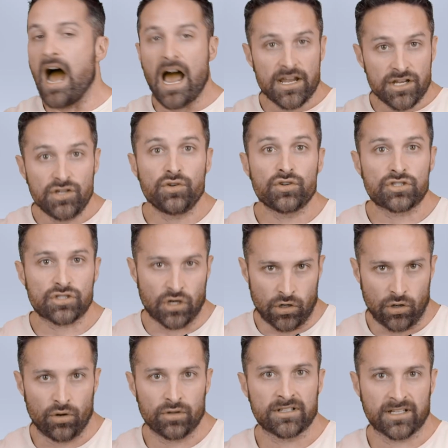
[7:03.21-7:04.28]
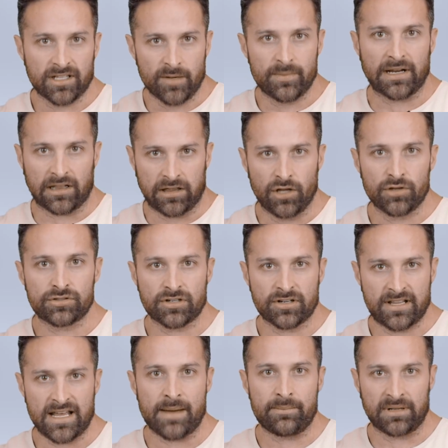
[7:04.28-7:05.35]
I used to hold a little bit closer to
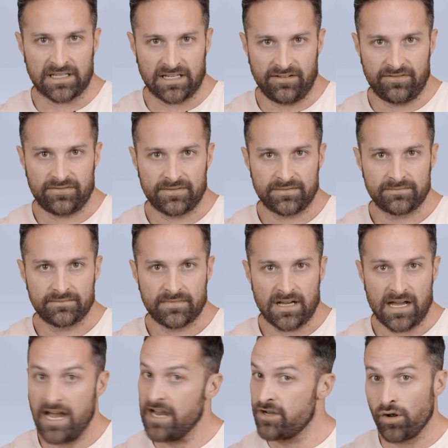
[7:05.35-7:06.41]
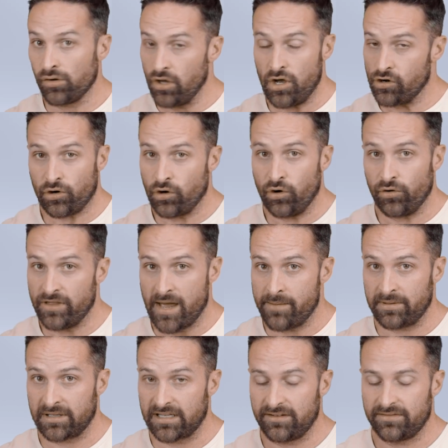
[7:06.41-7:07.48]
that belief. I no longer hold that
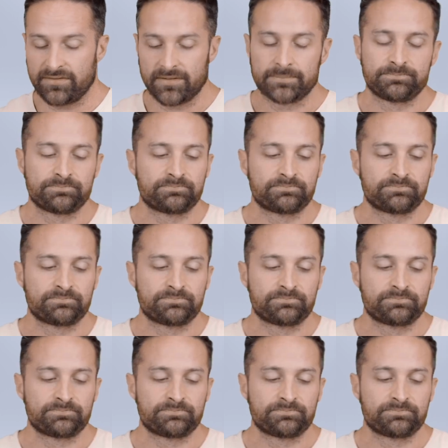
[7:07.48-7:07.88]
belief.